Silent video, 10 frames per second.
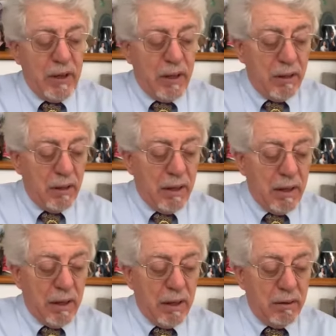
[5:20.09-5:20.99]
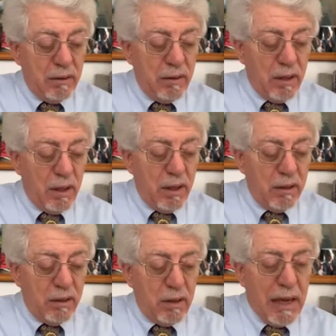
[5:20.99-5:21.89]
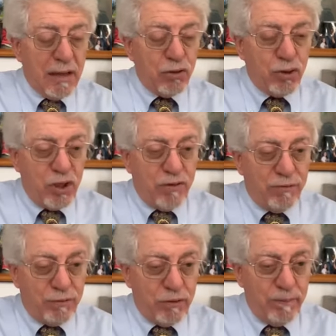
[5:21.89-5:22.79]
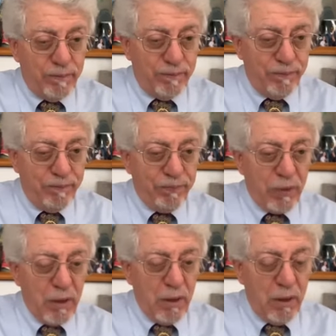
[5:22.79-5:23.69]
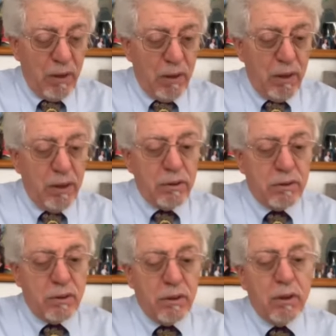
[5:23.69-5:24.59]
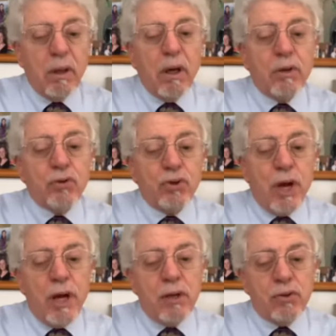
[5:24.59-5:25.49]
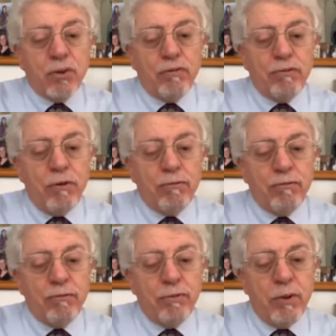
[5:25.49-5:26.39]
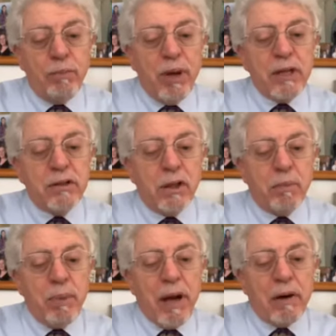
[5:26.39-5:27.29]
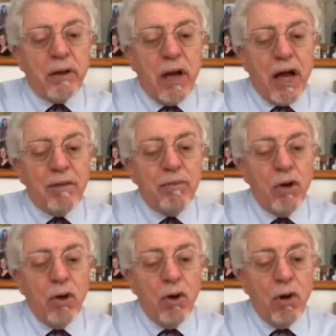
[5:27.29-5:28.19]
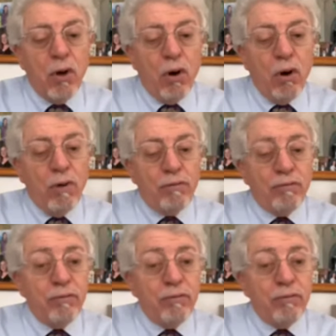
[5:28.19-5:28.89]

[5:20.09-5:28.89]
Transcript: And that shift is a change of the basic paradigm of